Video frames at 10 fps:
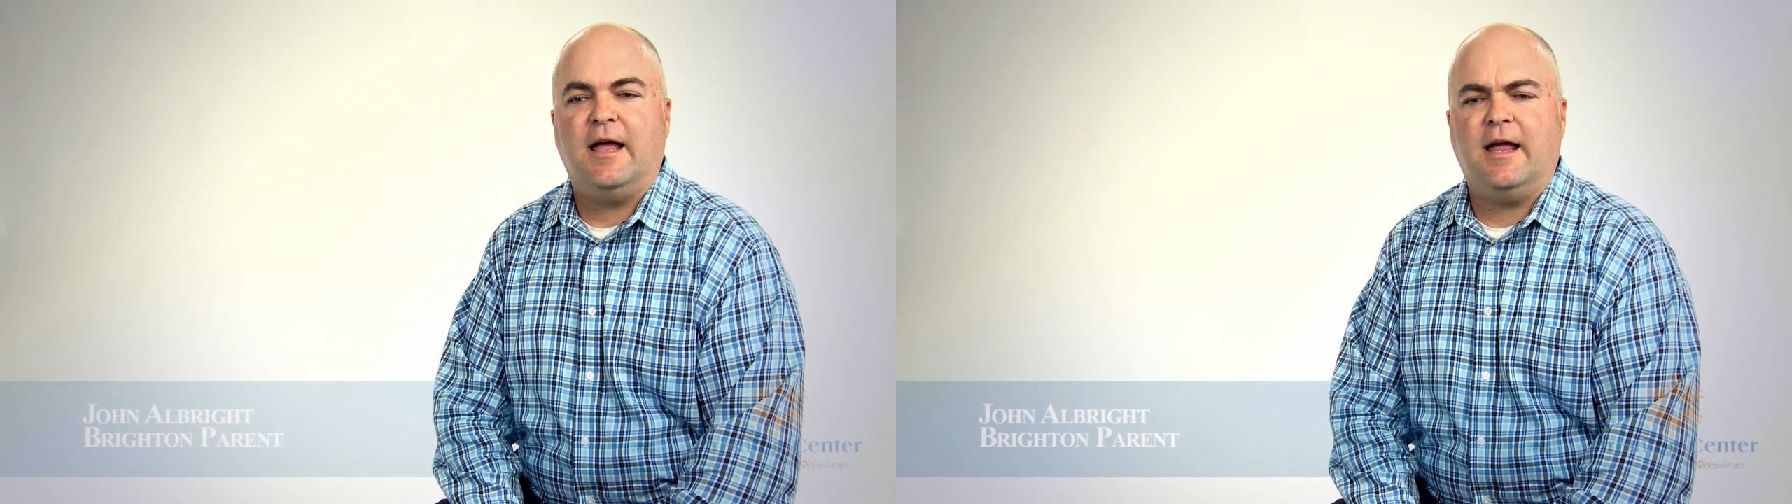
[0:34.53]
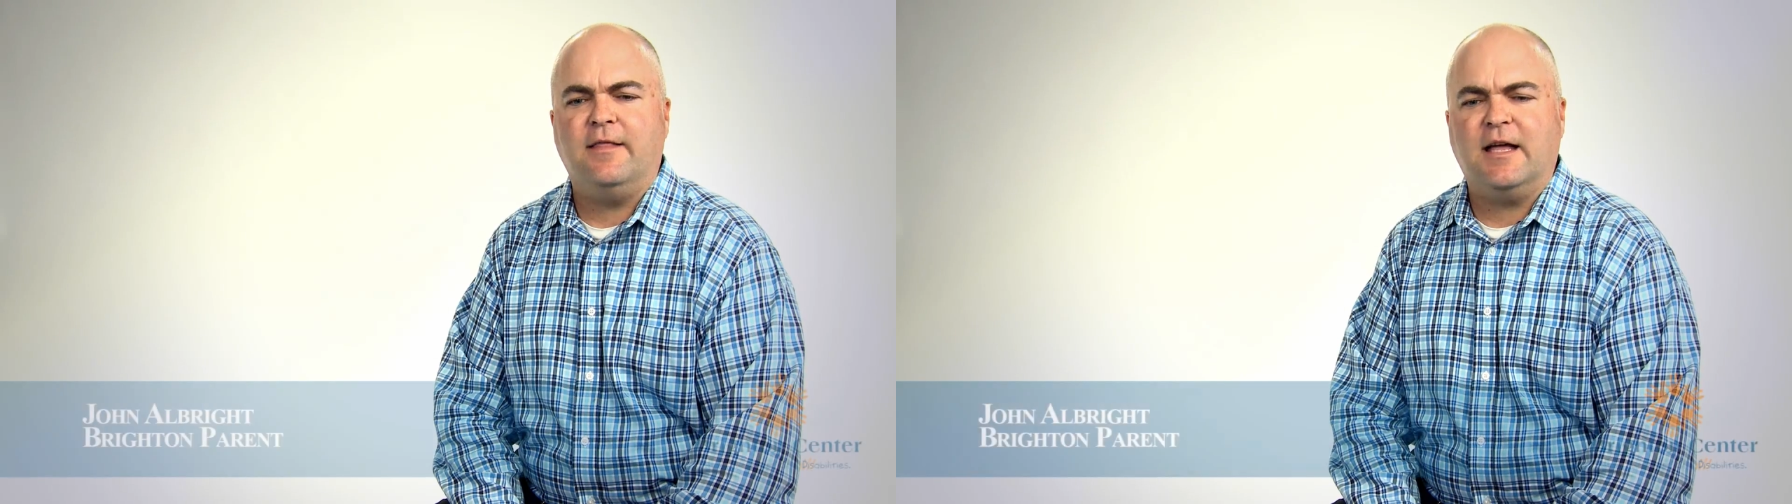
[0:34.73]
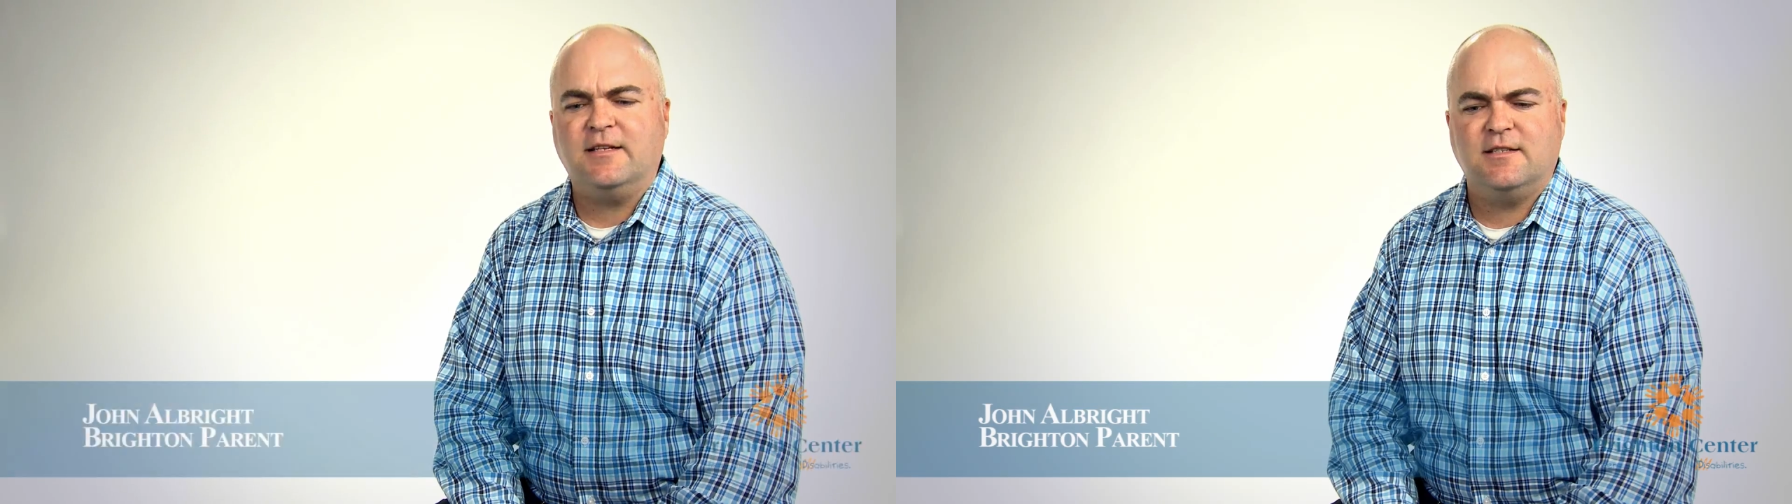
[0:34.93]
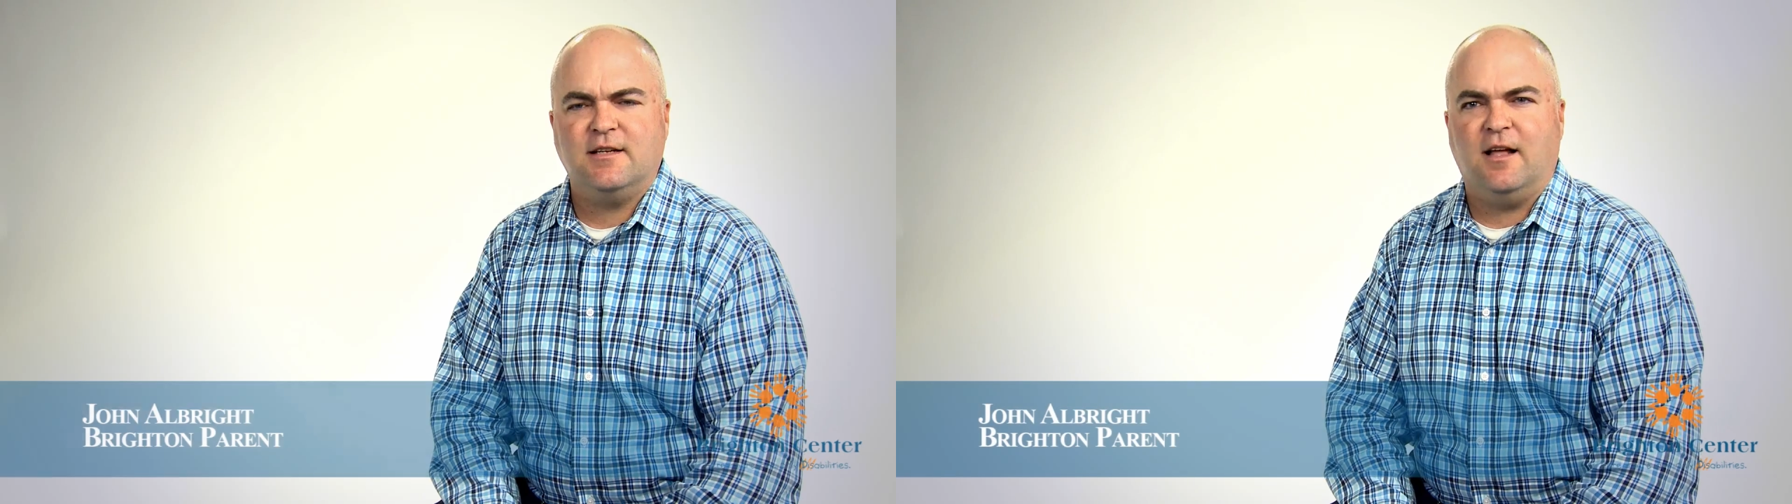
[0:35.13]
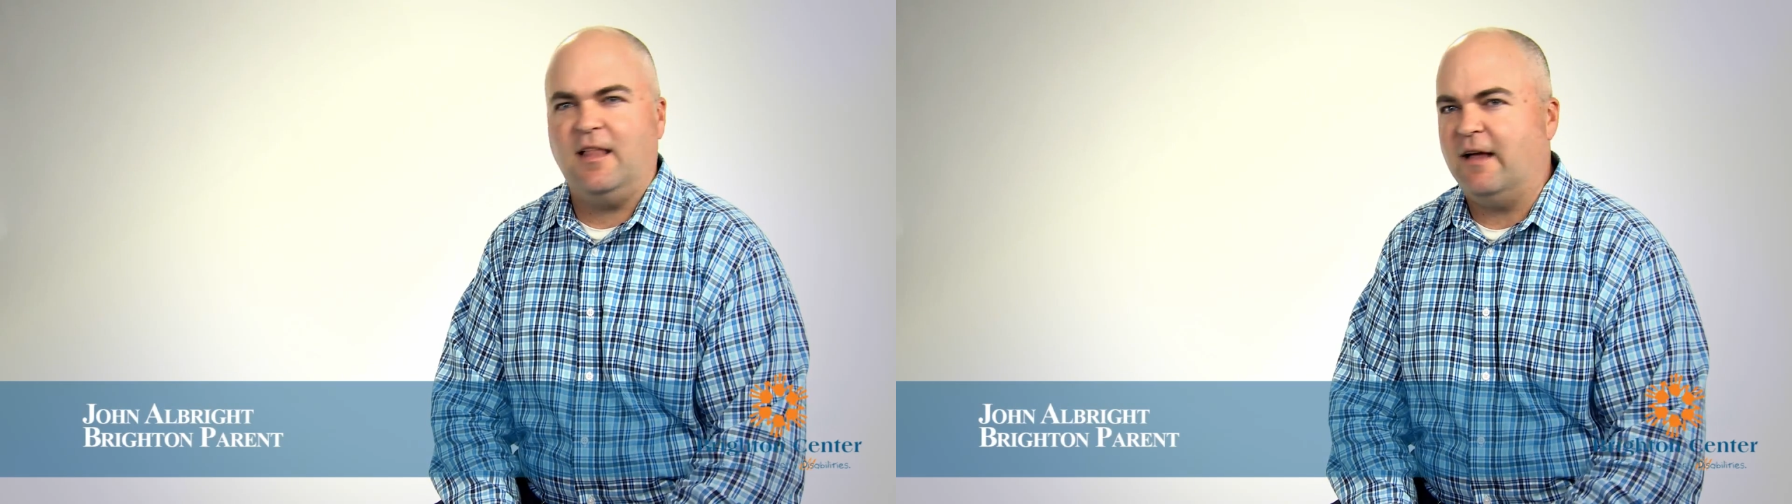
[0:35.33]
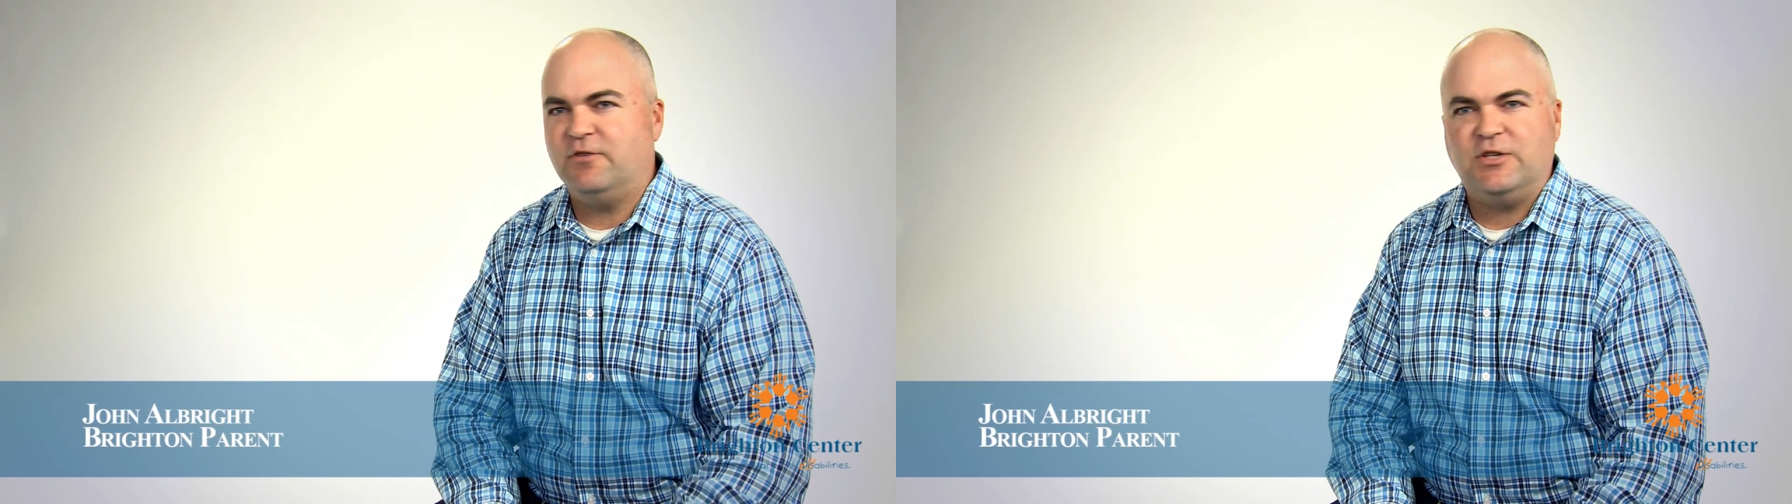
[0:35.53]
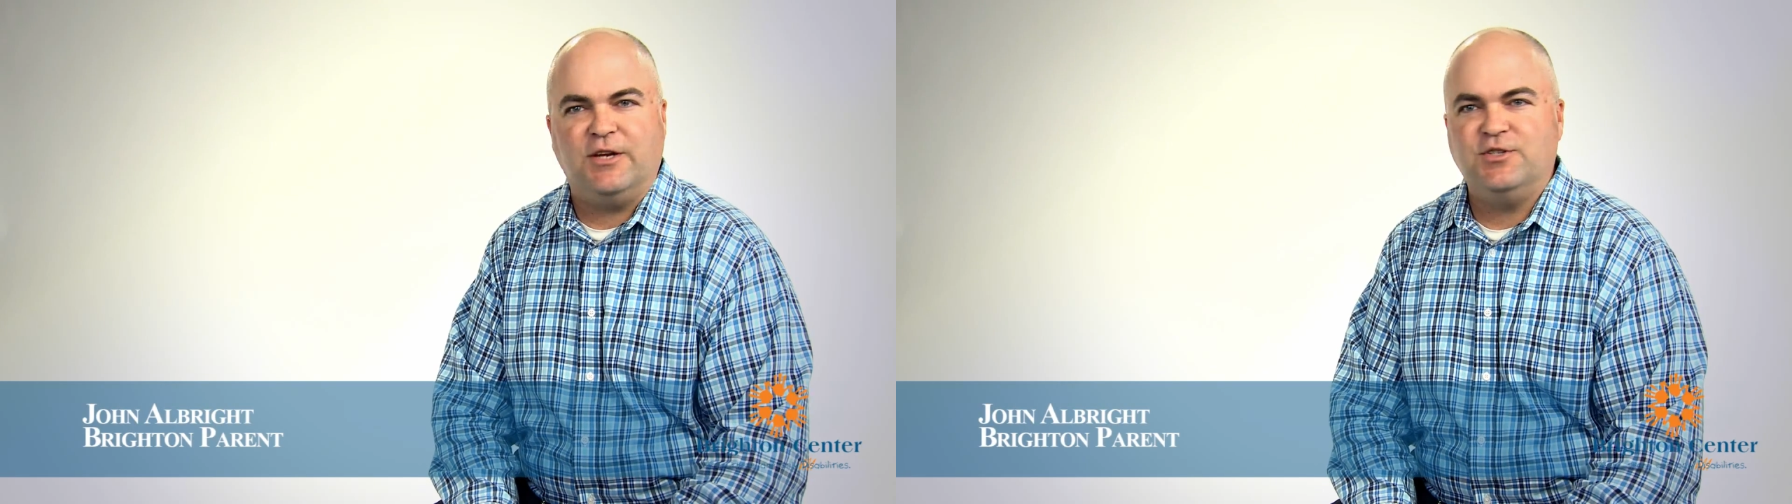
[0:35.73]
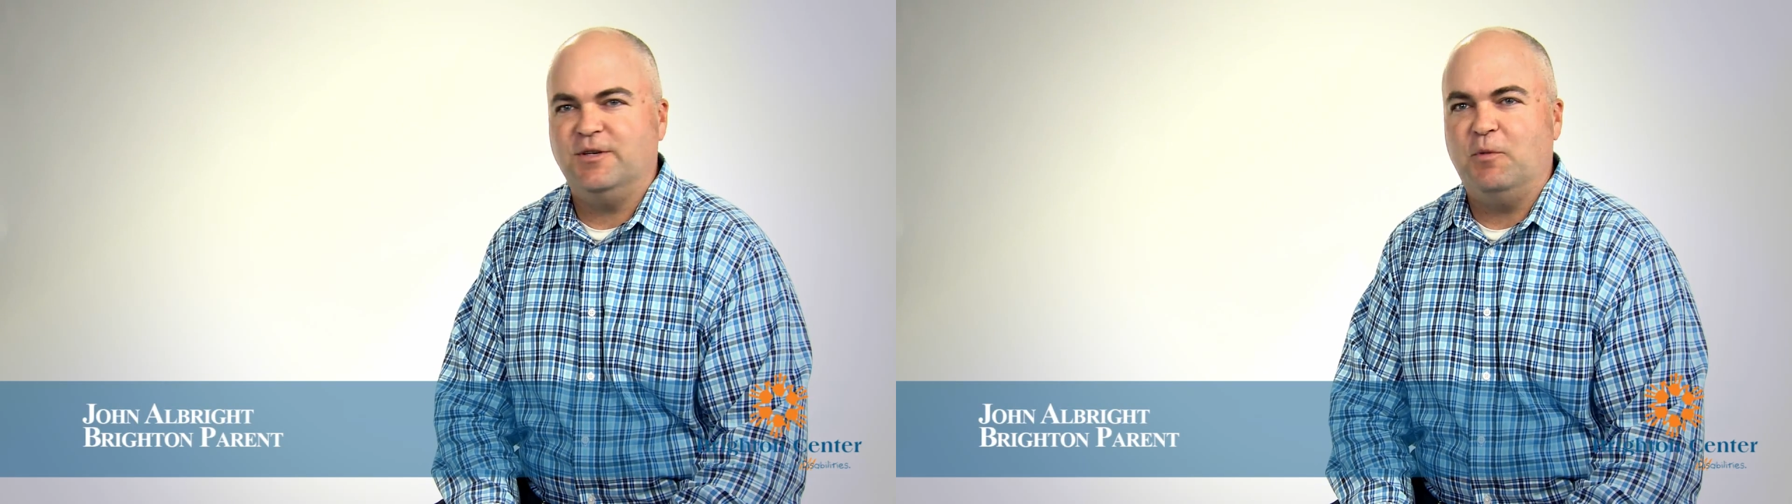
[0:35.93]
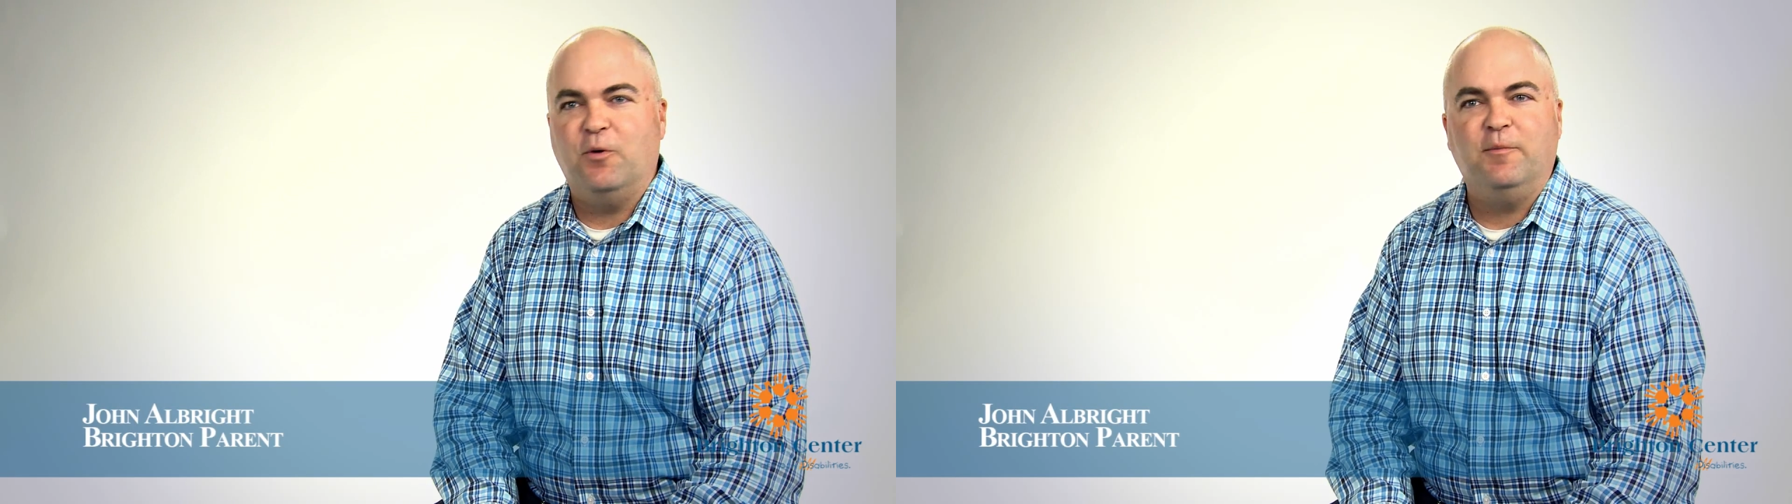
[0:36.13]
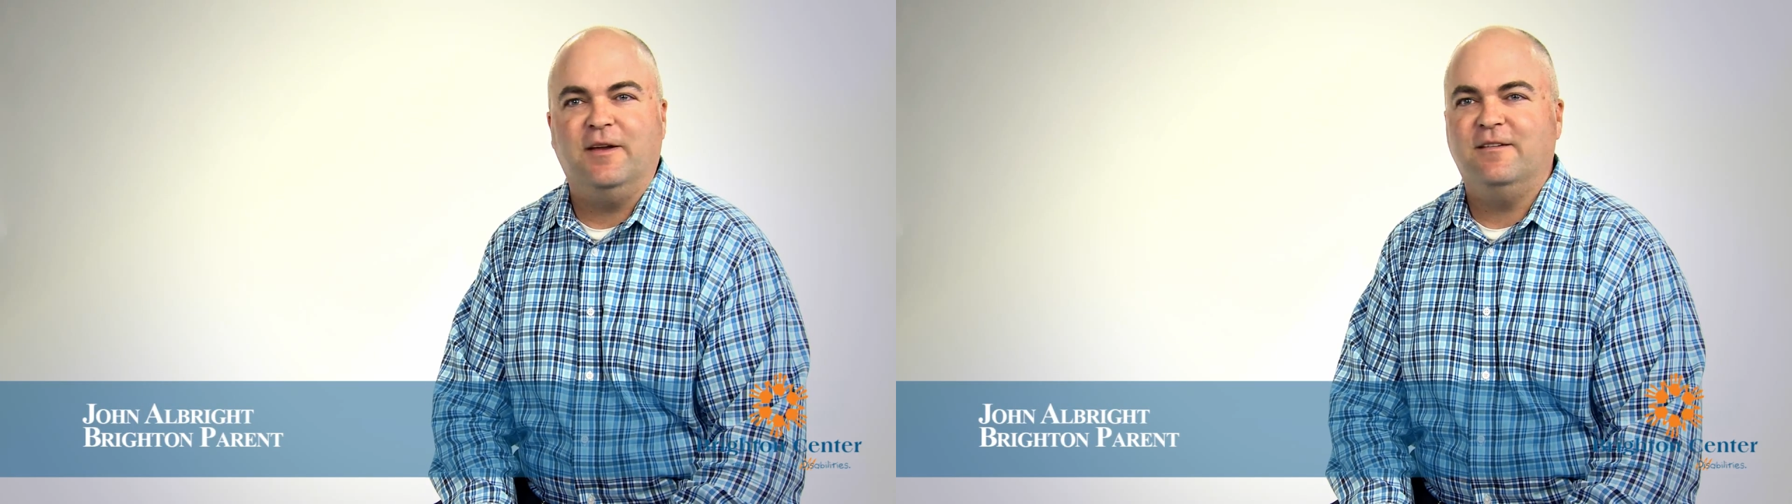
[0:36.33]
And that's a life-changing
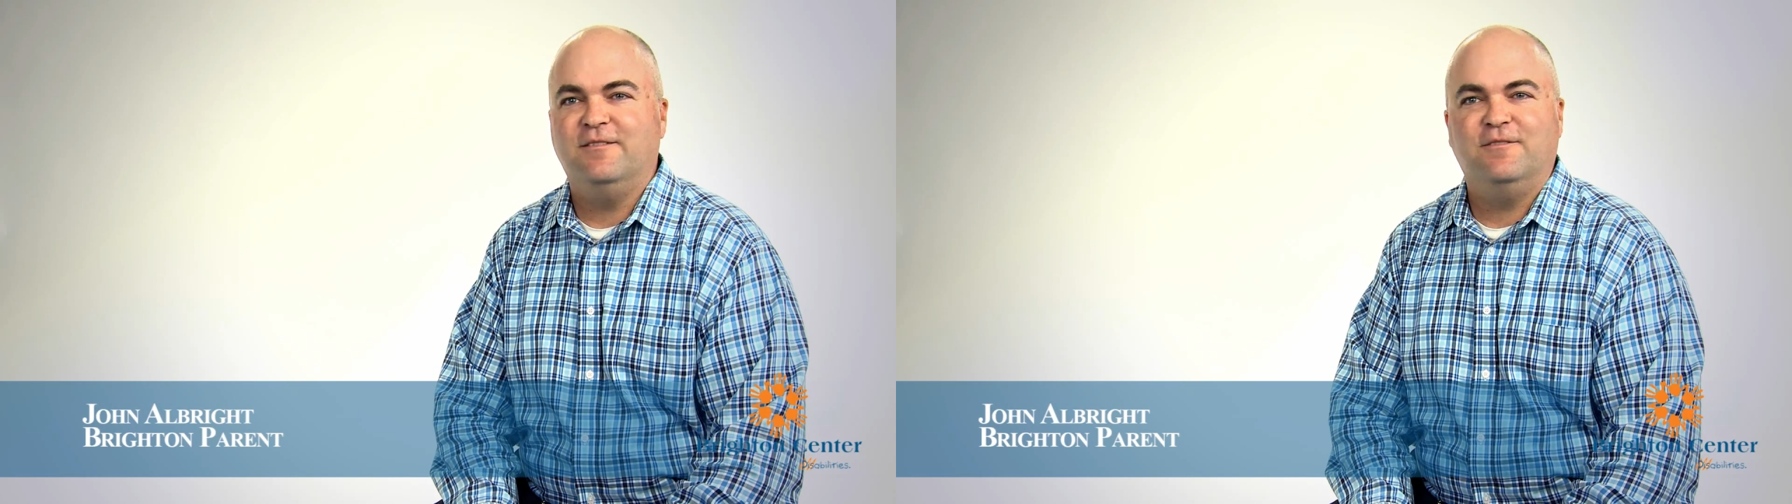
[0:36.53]
moment